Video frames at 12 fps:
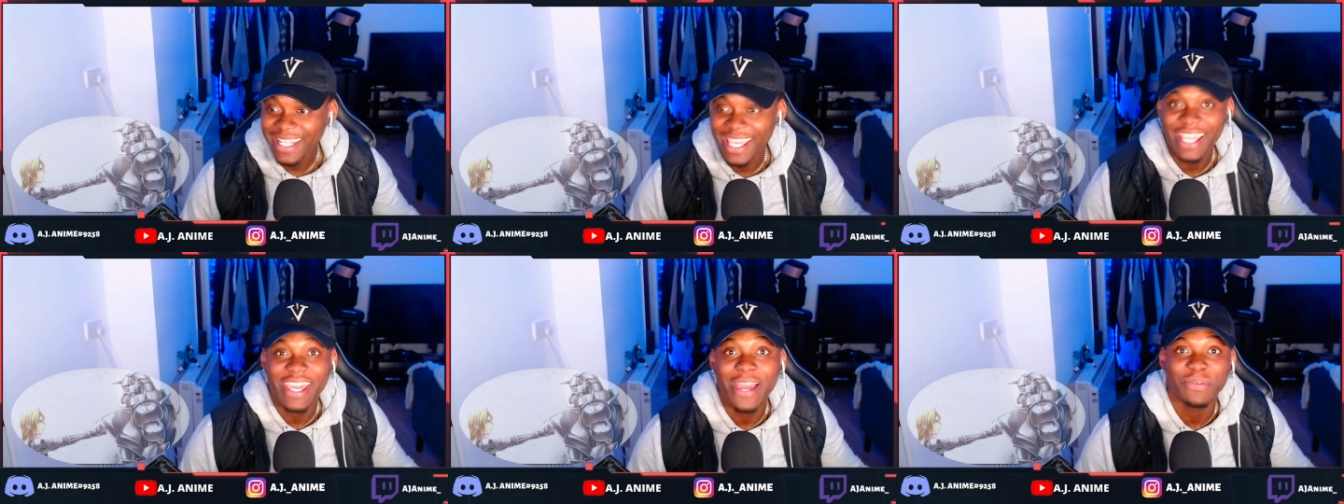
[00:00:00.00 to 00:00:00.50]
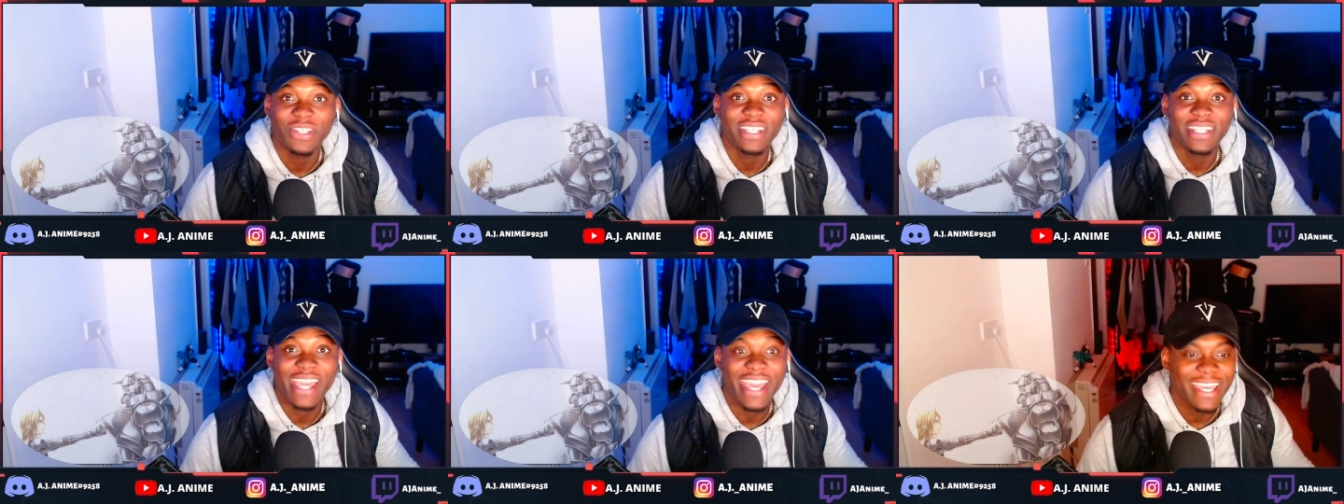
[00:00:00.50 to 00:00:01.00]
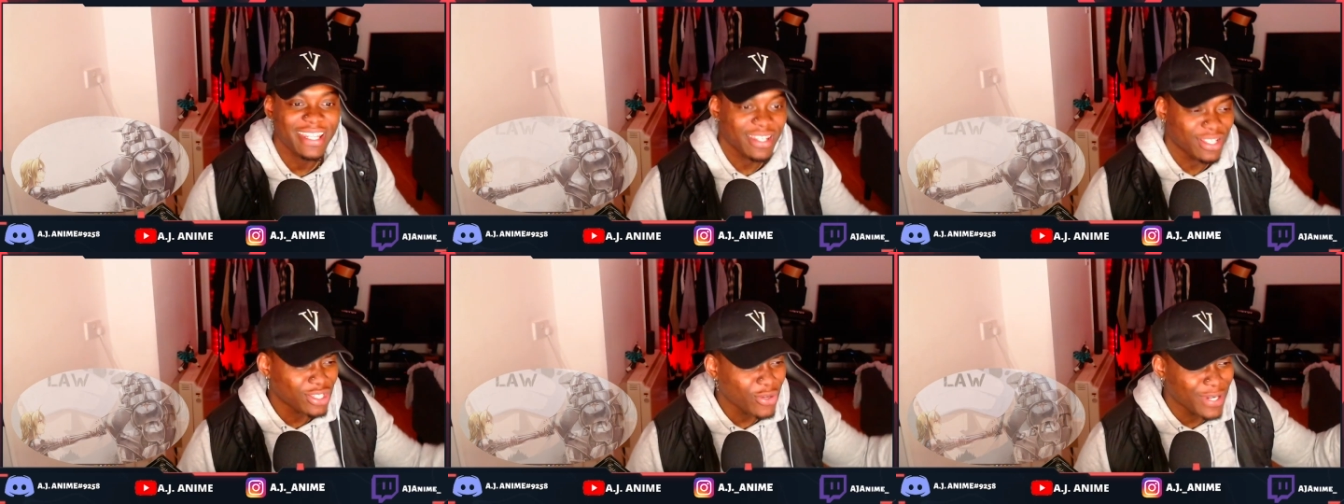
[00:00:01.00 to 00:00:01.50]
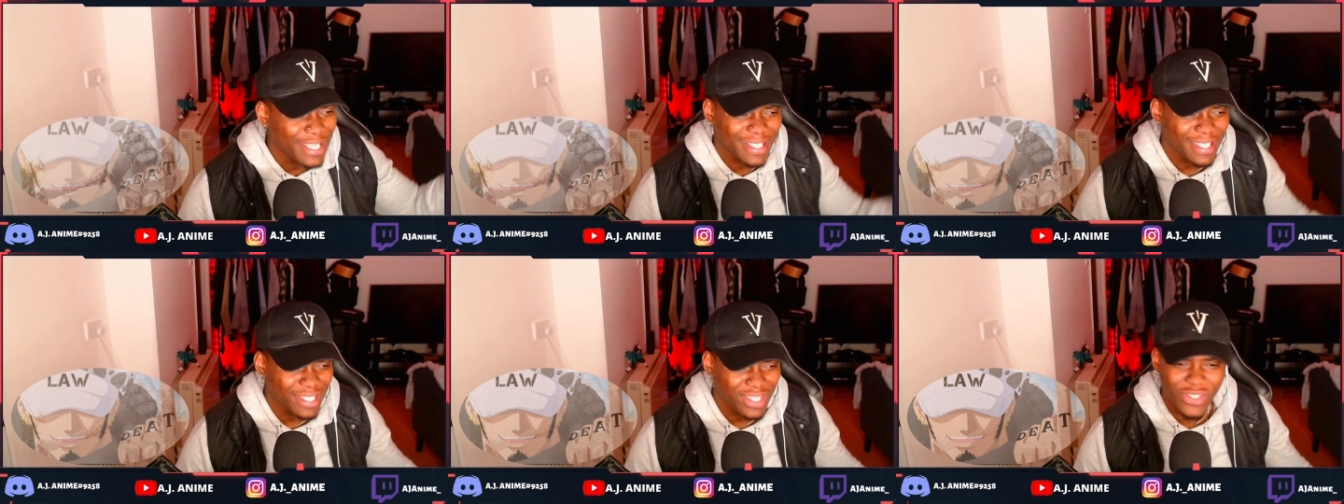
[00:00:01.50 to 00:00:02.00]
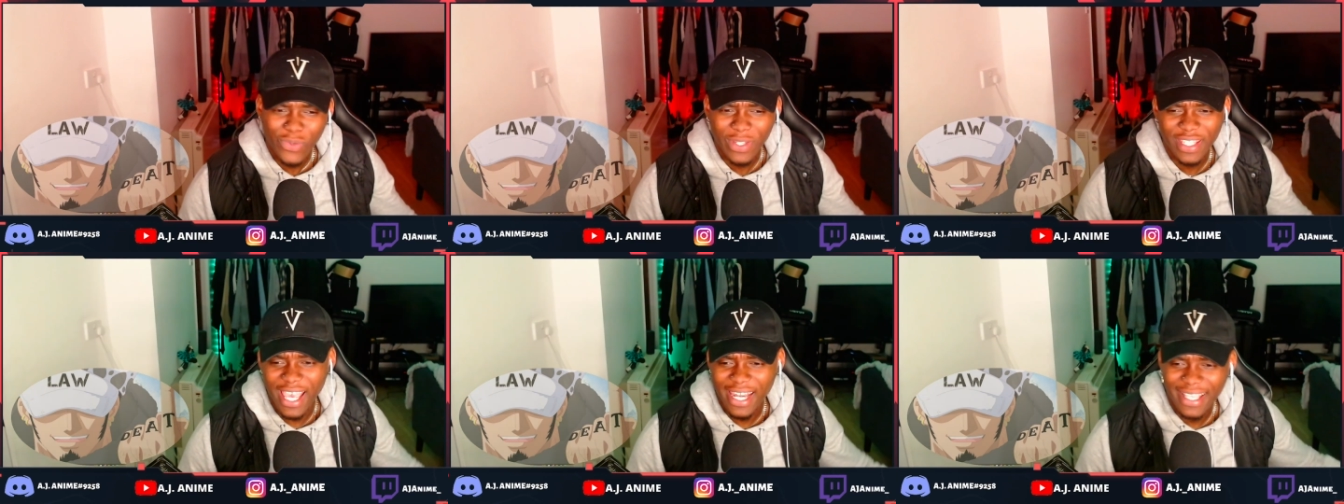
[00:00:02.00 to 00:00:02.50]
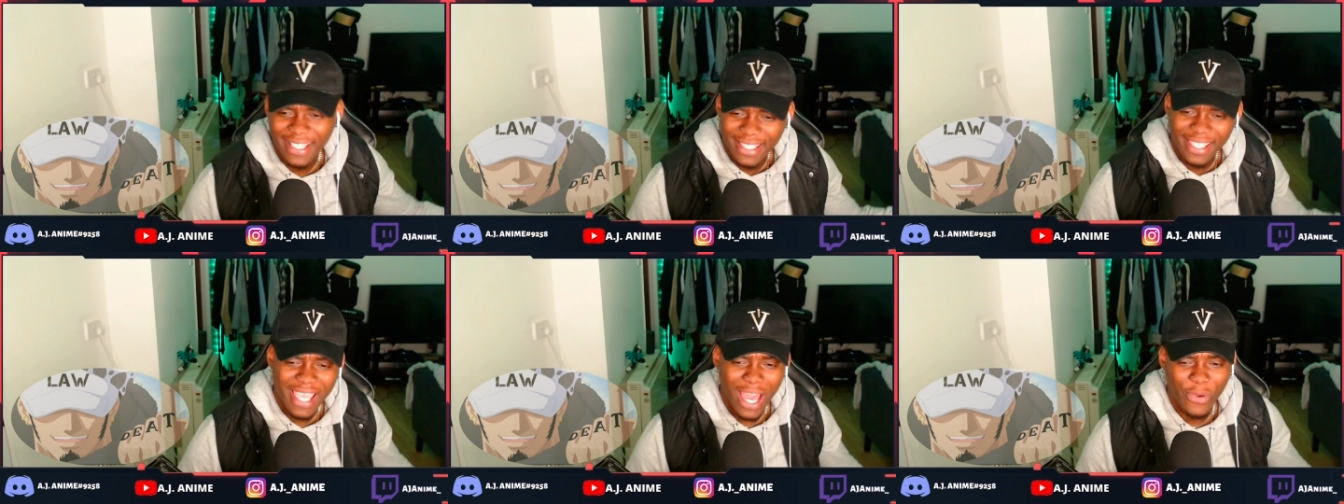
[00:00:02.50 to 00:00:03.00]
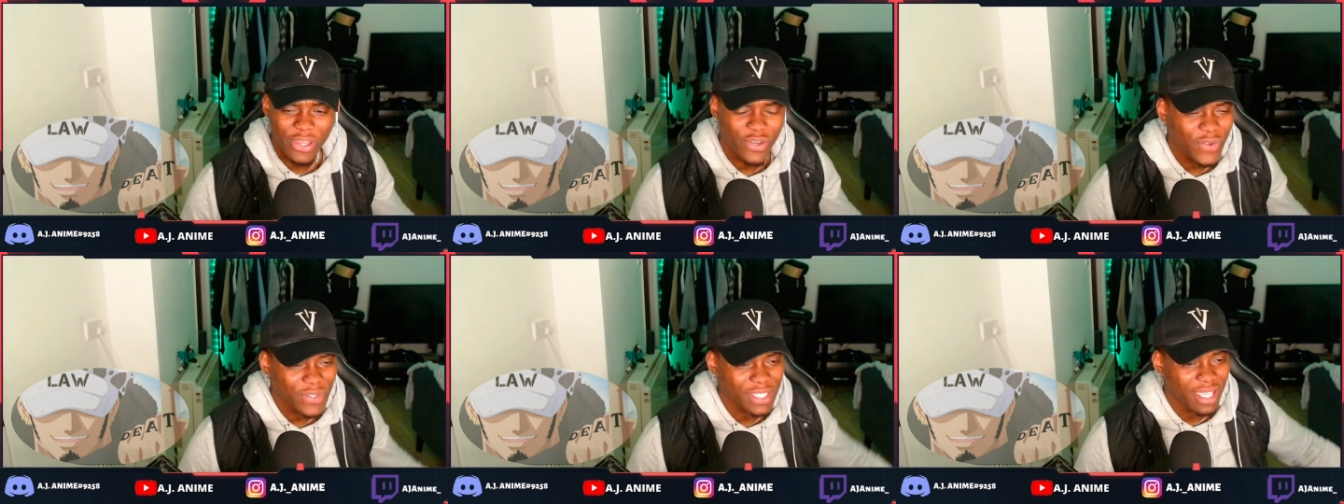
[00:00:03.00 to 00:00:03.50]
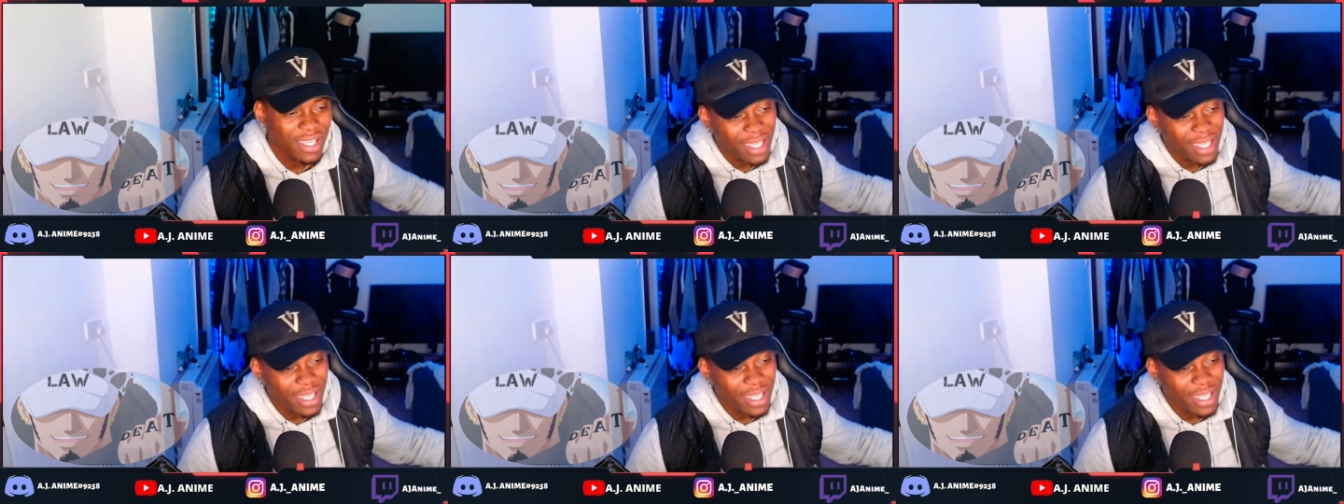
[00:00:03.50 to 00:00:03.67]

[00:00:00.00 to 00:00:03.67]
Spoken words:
get captured in the end, so let's continue with that, let's see how it goes.